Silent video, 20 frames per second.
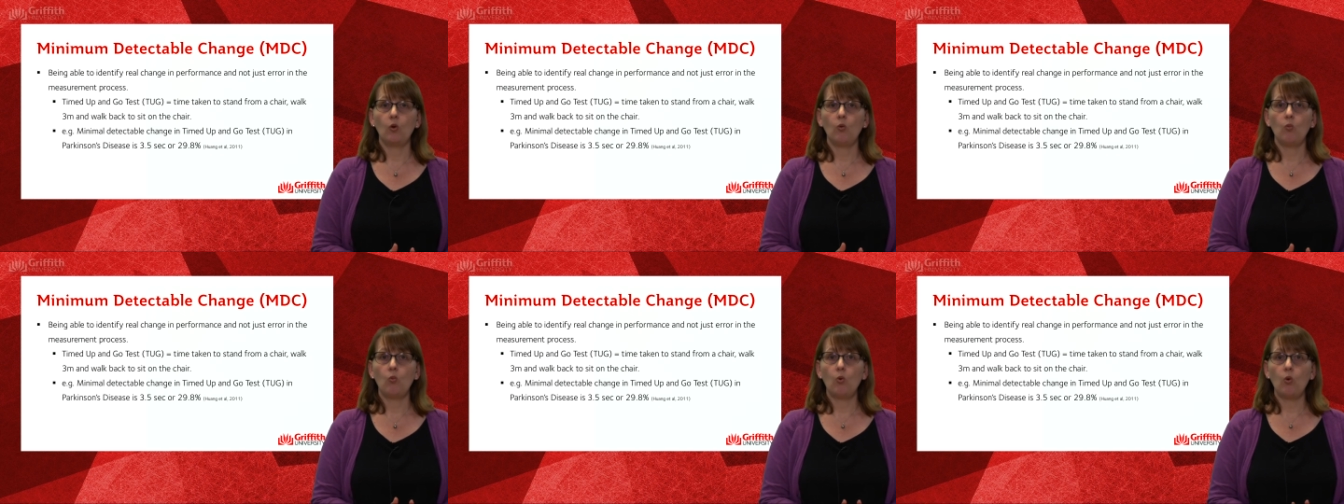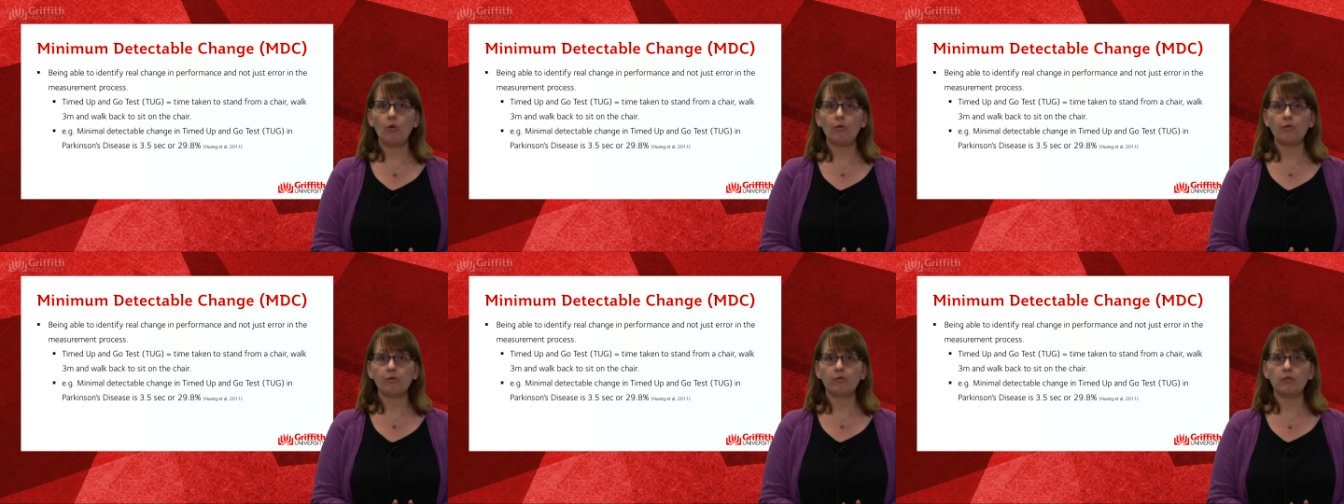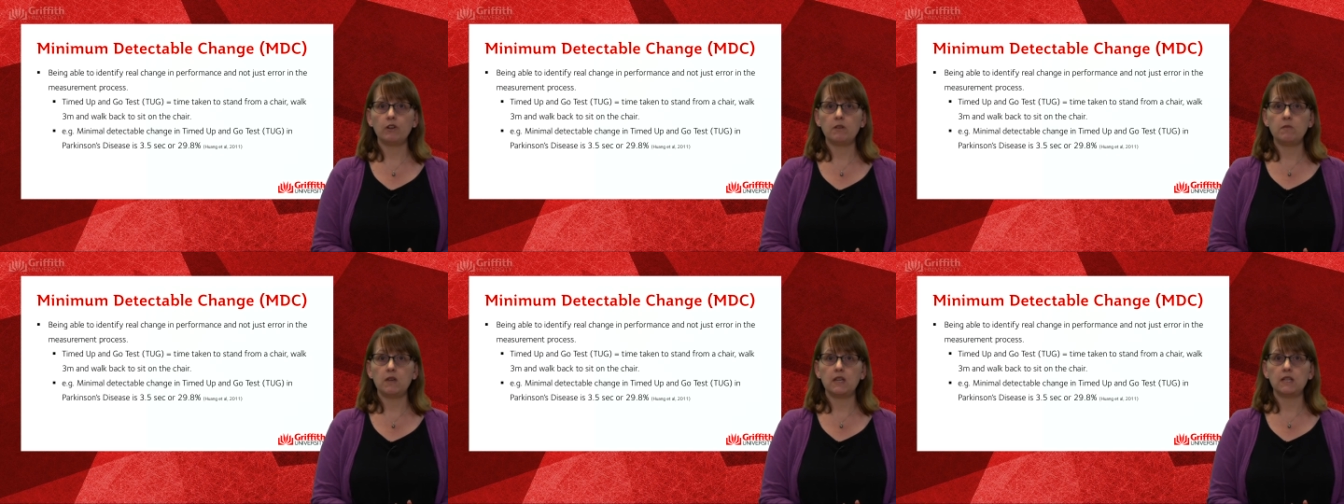walk
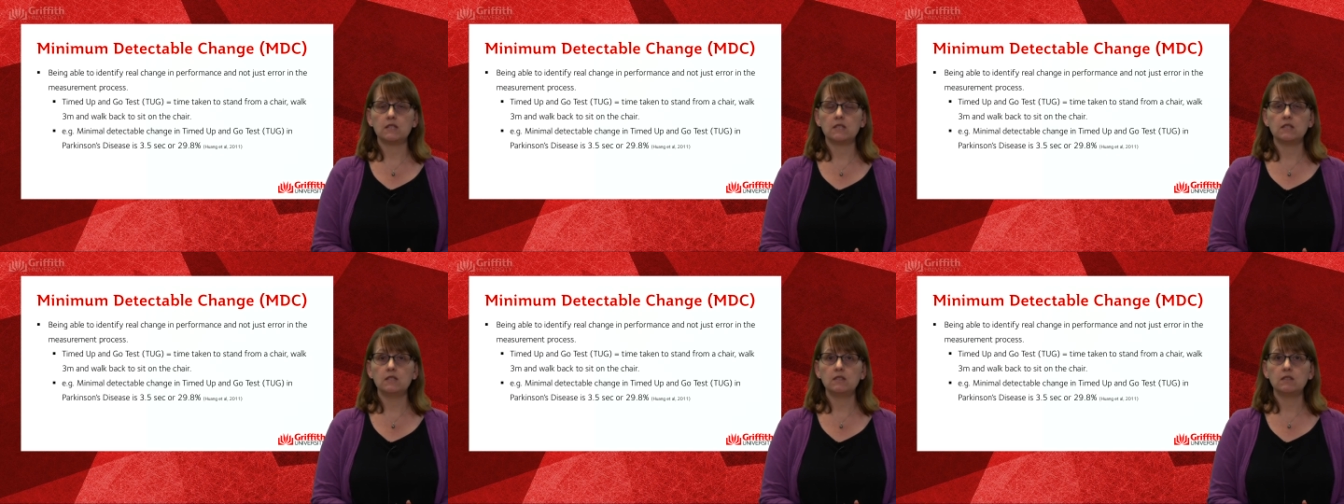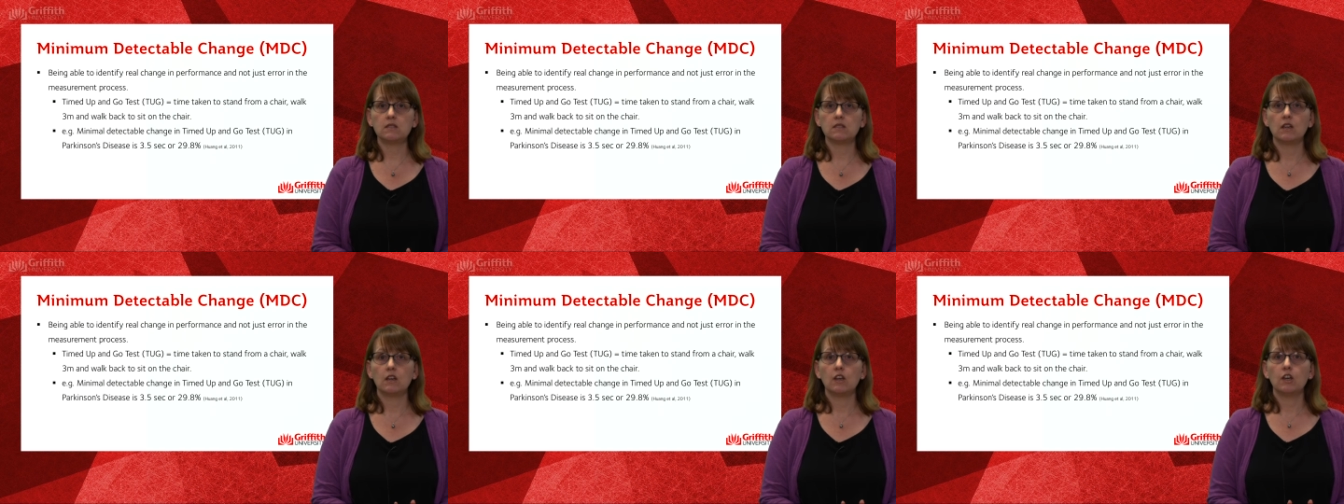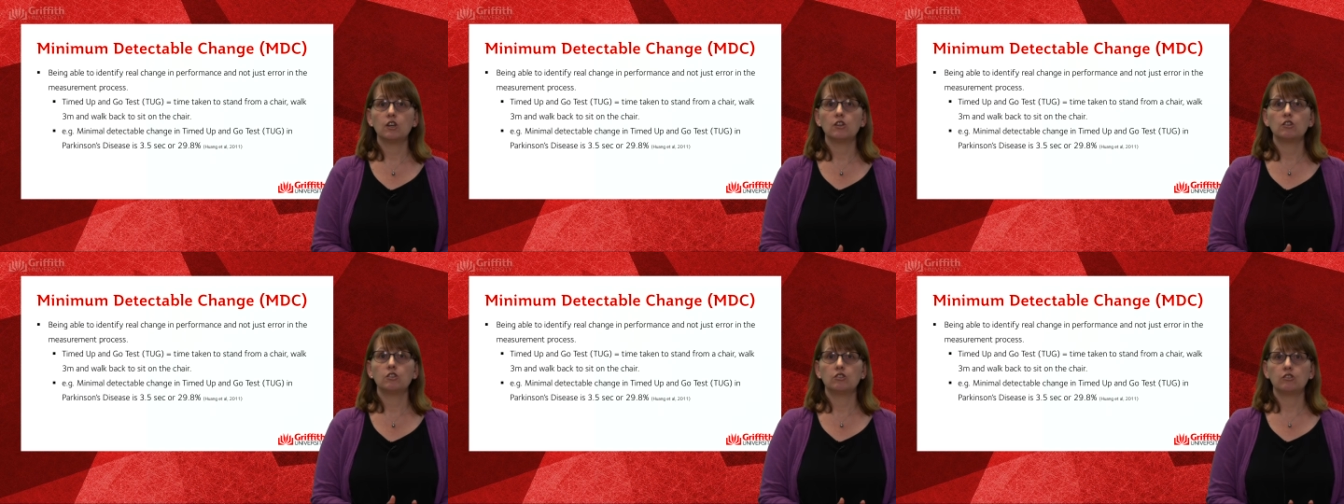3 meters,
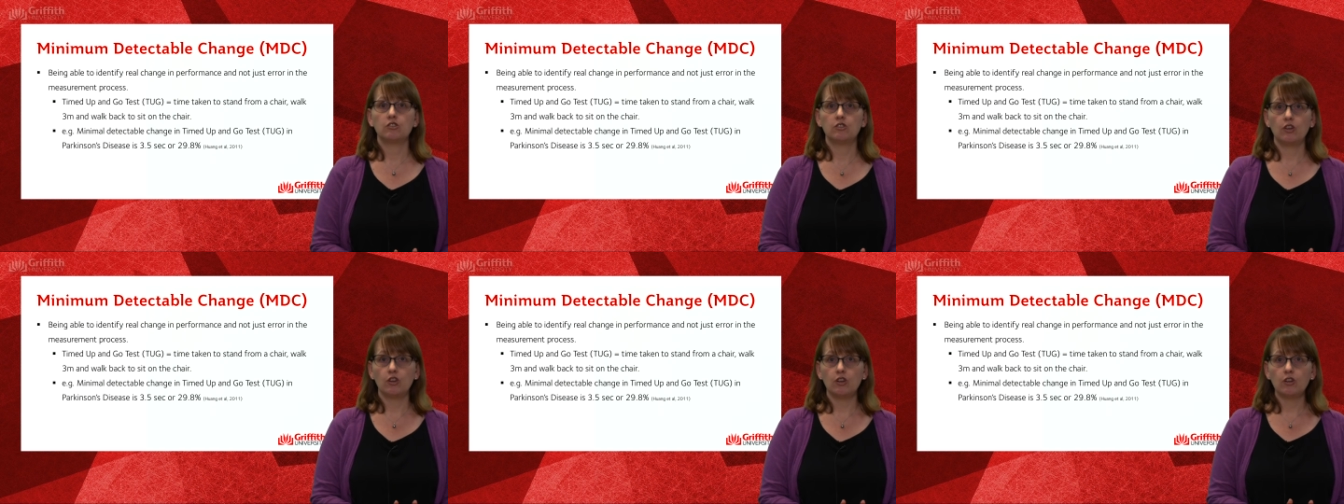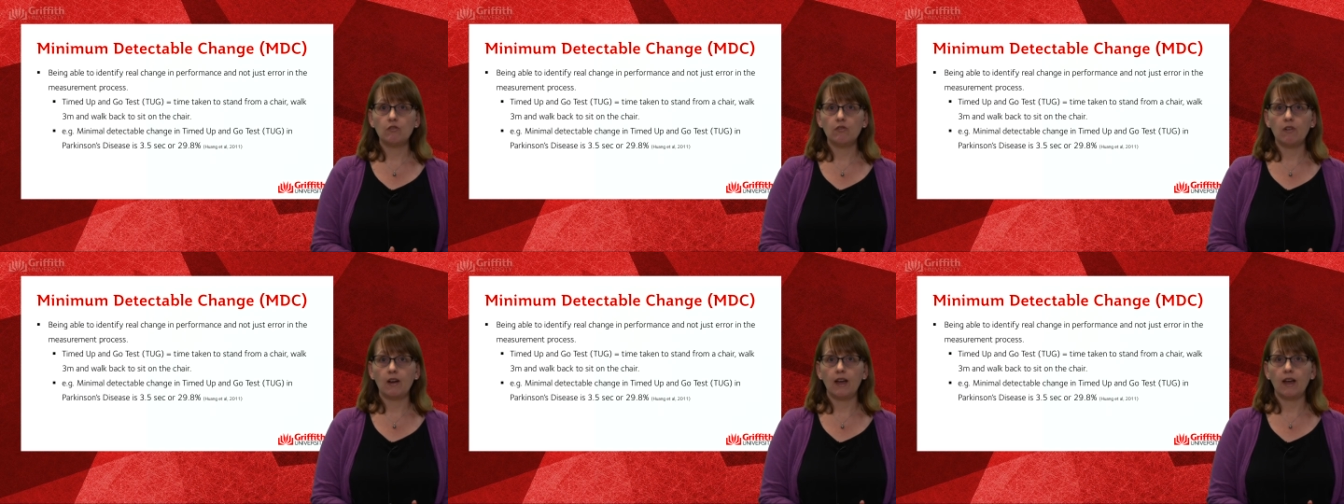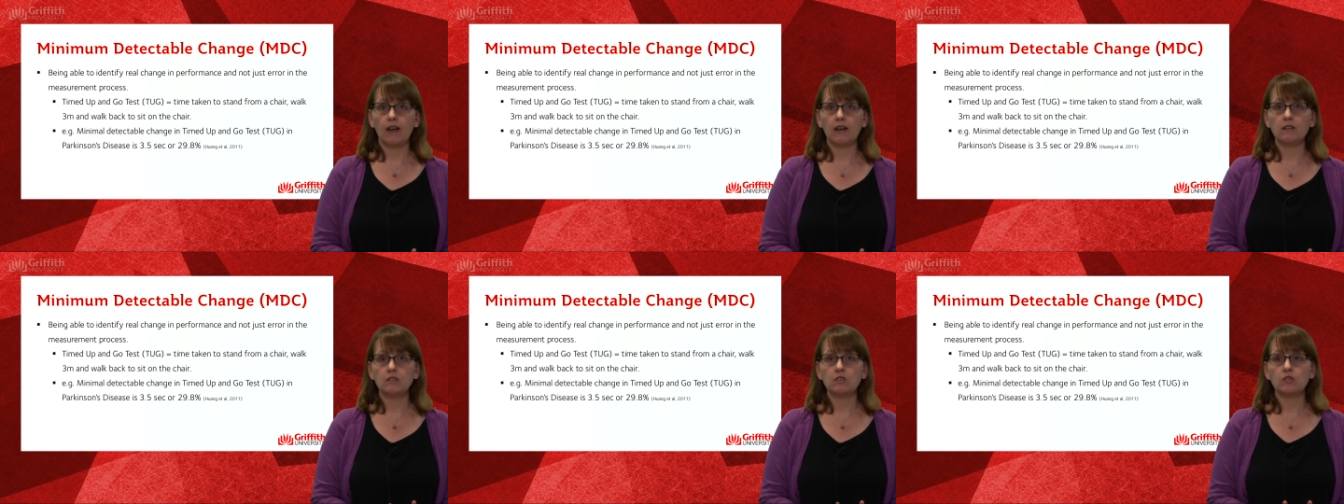turn
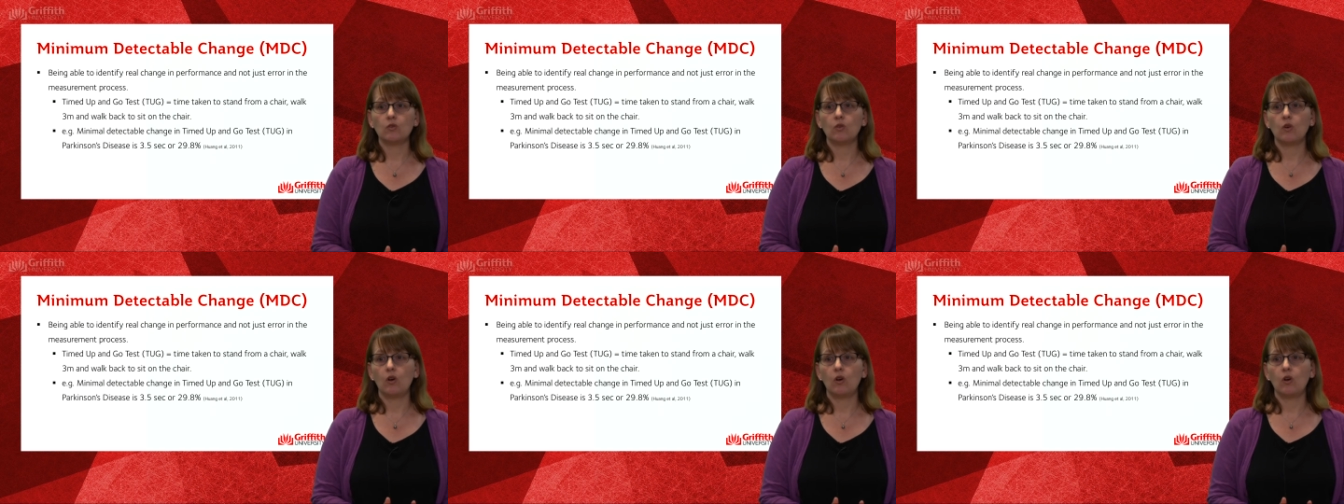around